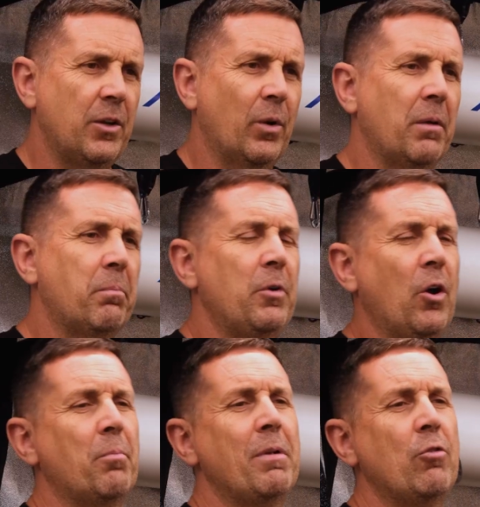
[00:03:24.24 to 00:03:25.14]
You want to
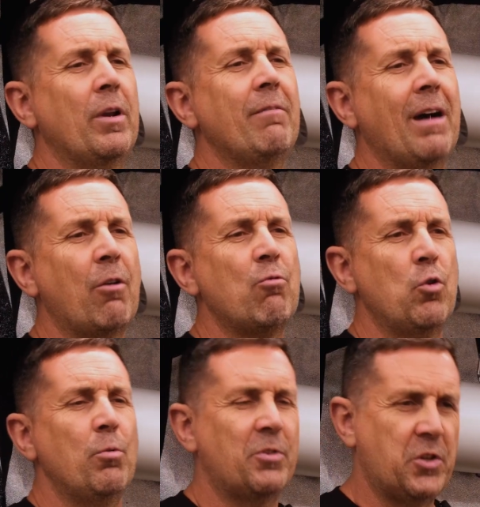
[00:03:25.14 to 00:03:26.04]
not be running that
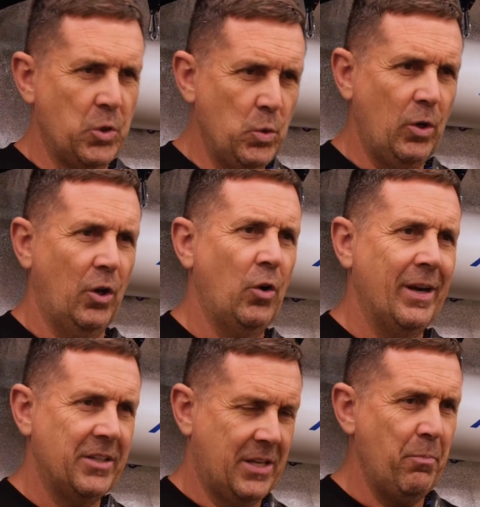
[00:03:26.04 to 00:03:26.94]
room too low
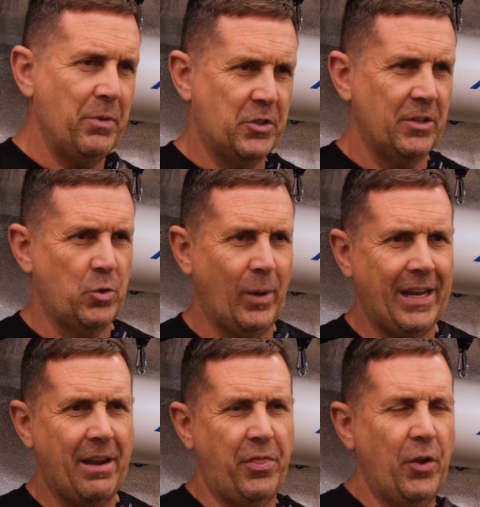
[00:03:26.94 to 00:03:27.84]
in temperature,
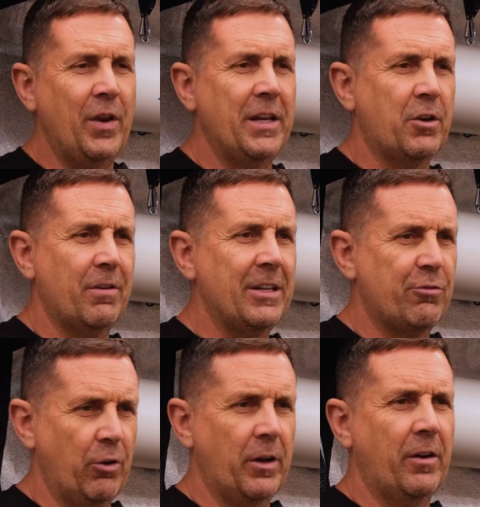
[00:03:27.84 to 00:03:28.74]
28, 30 degrees
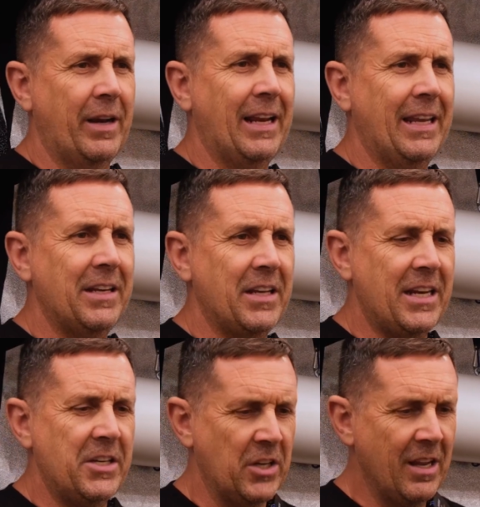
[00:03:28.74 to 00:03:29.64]
running on
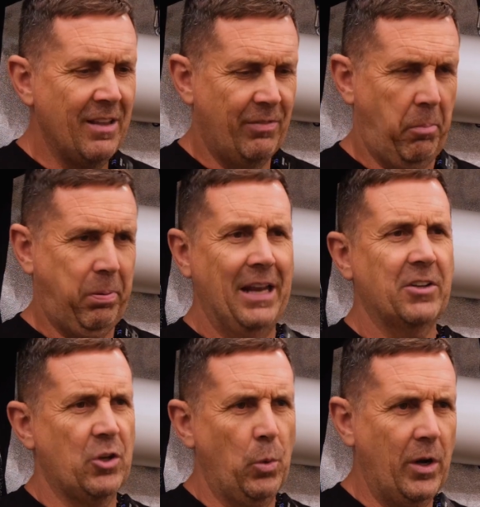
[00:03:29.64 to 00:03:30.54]
LEDs. The
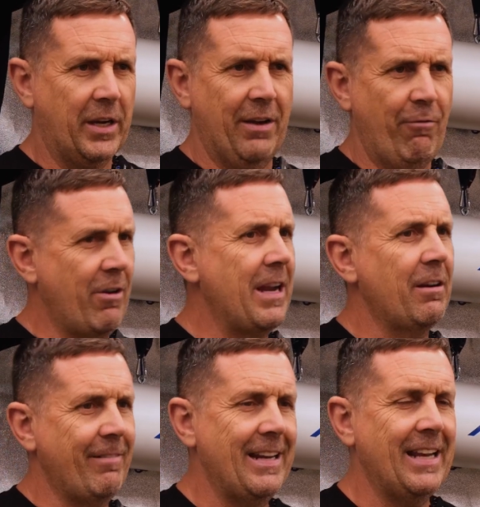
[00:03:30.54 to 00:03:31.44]
plants are working
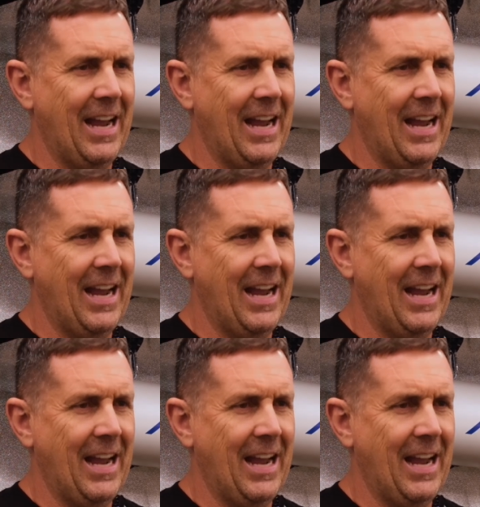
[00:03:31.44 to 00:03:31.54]
really, really